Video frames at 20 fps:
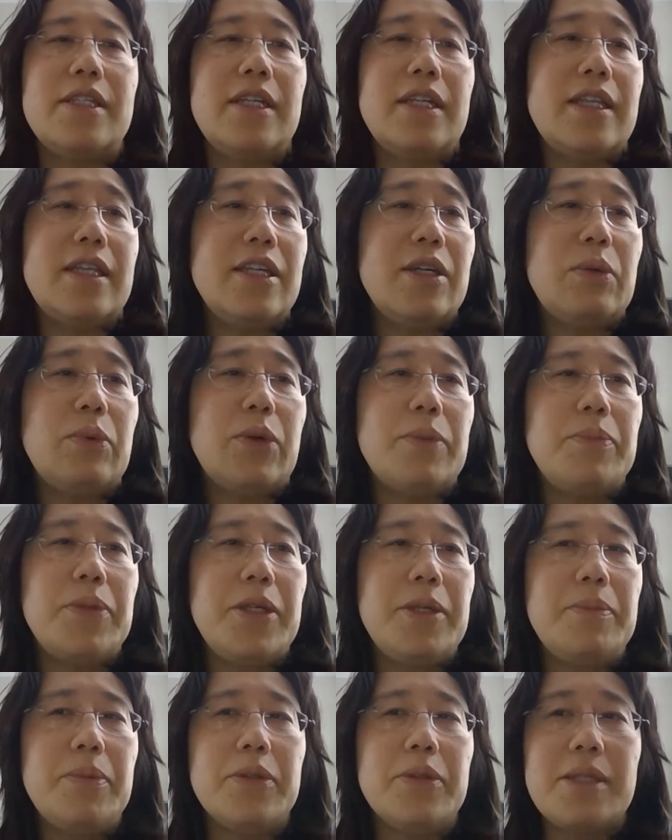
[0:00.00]
And I think what
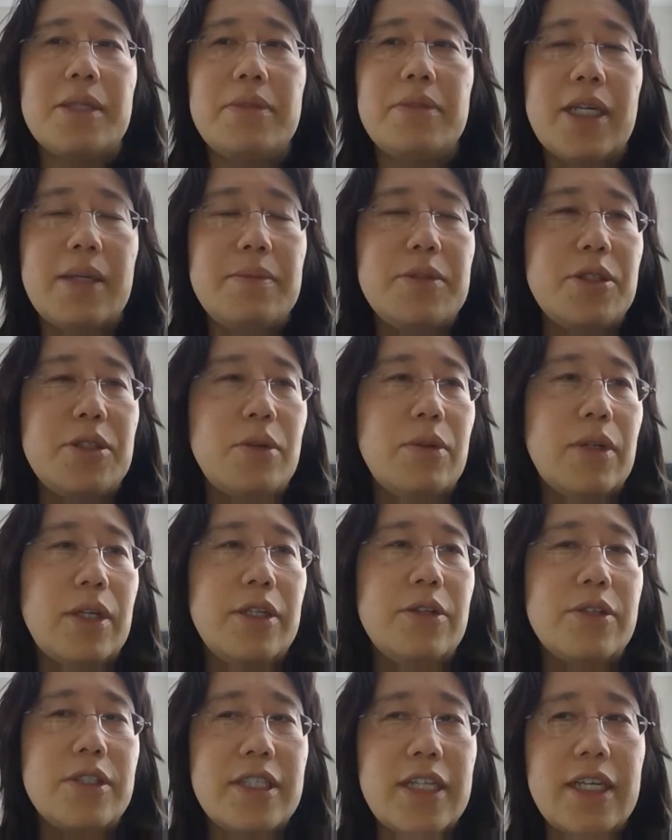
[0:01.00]
people sometimes don't
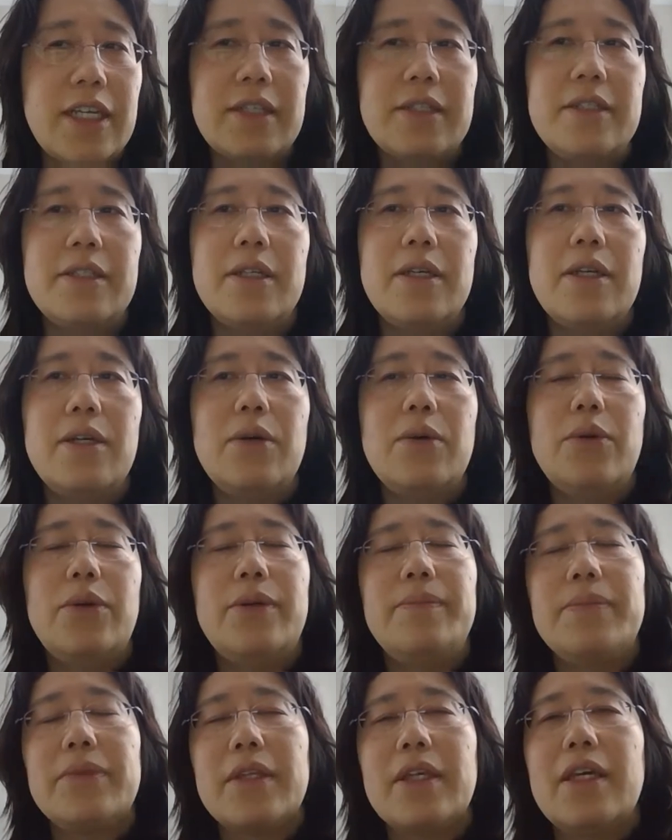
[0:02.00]
understand,
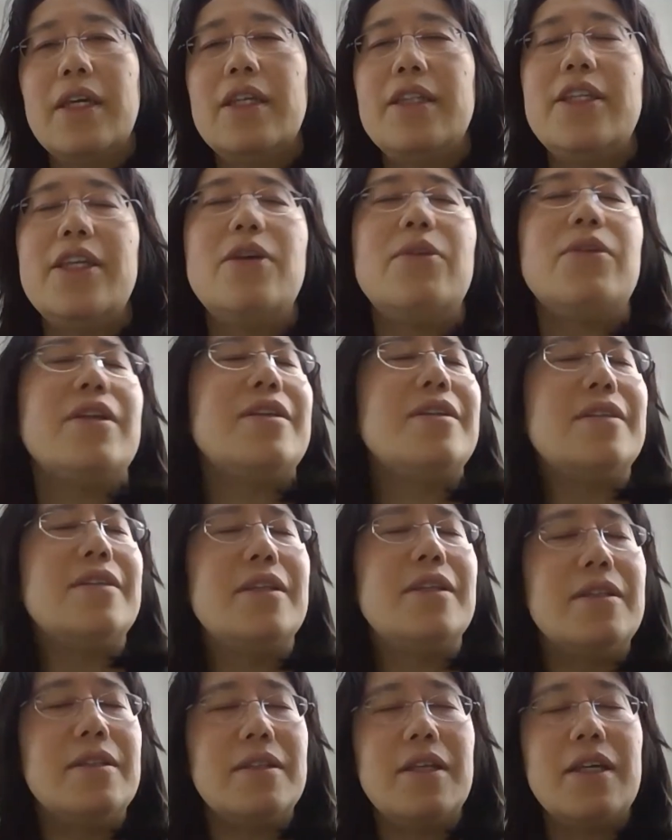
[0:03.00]
they don't
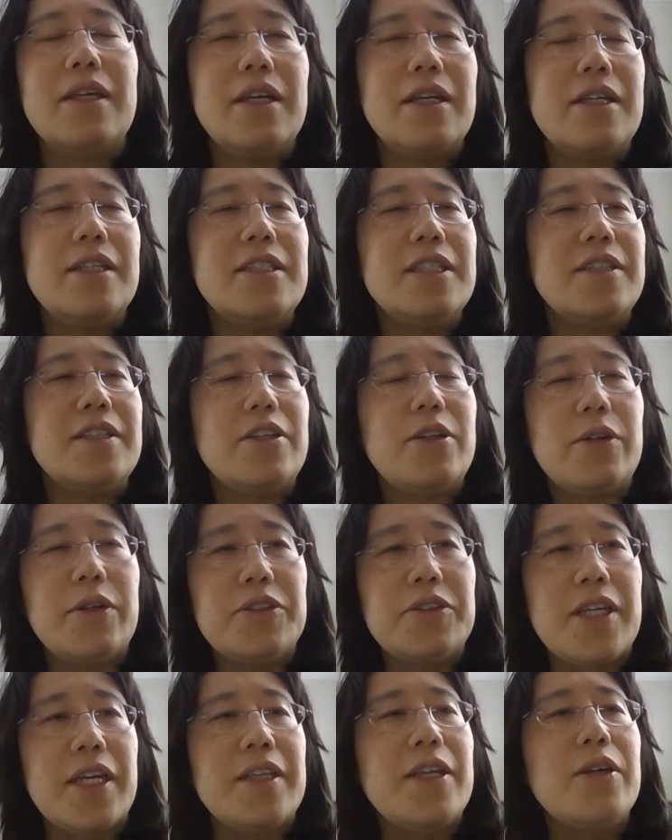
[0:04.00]

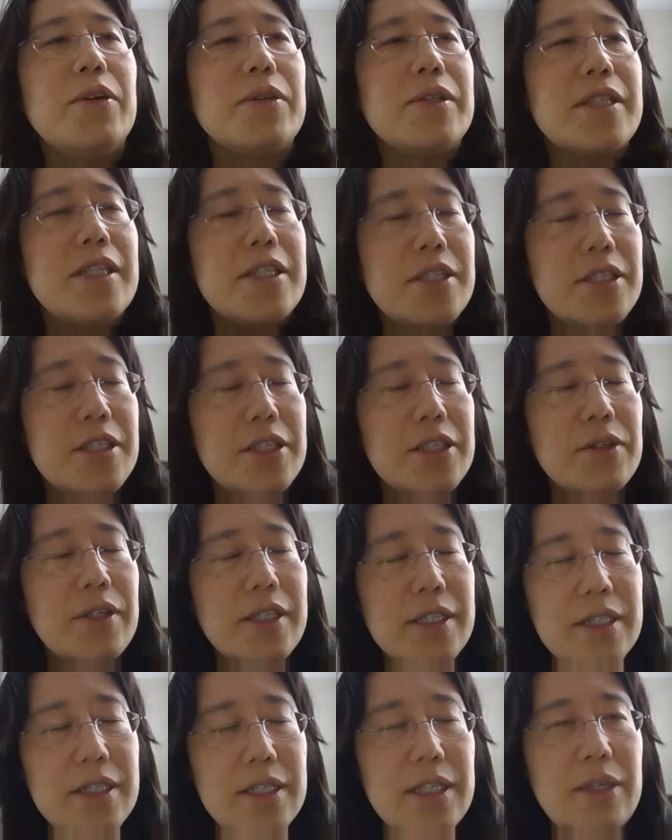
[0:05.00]

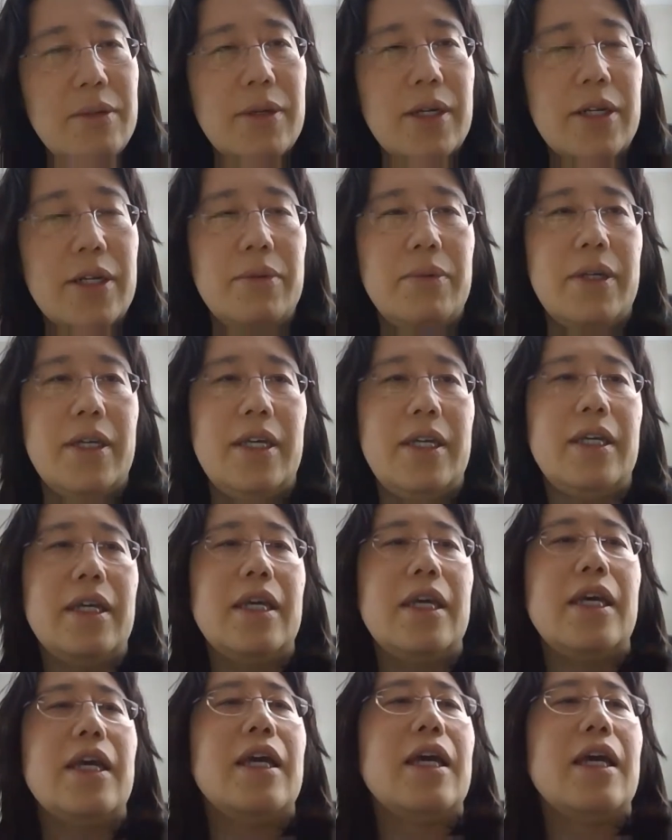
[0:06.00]
necessarily see right away,